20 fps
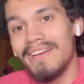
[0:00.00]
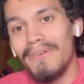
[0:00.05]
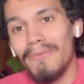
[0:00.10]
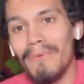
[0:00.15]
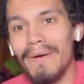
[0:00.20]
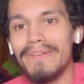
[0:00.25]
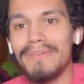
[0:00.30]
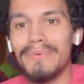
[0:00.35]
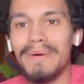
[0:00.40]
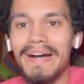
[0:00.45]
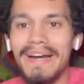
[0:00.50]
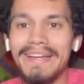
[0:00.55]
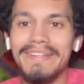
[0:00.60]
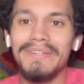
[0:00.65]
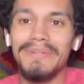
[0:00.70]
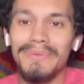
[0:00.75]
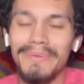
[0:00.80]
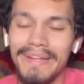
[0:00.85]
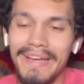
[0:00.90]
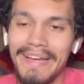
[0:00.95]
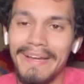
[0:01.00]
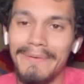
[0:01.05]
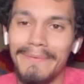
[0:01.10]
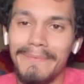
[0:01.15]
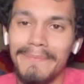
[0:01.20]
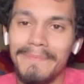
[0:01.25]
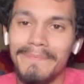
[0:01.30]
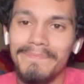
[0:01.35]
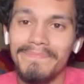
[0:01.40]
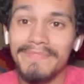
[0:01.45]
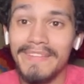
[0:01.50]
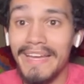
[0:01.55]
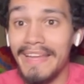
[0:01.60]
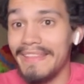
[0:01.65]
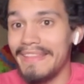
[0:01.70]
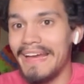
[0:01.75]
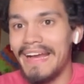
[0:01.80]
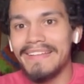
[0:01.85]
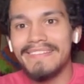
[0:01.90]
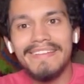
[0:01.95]
What do I do now?
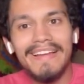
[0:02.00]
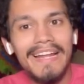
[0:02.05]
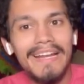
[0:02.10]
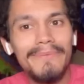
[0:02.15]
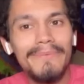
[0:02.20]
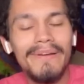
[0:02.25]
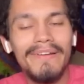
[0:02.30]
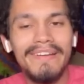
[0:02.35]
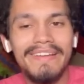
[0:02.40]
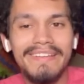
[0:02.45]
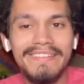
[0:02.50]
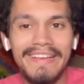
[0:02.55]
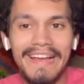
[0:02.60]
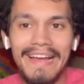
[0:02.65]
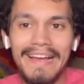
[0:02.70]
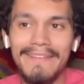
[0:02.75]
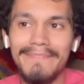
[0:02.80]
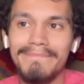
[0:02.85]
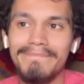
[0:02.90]
And that's kind of where he's at.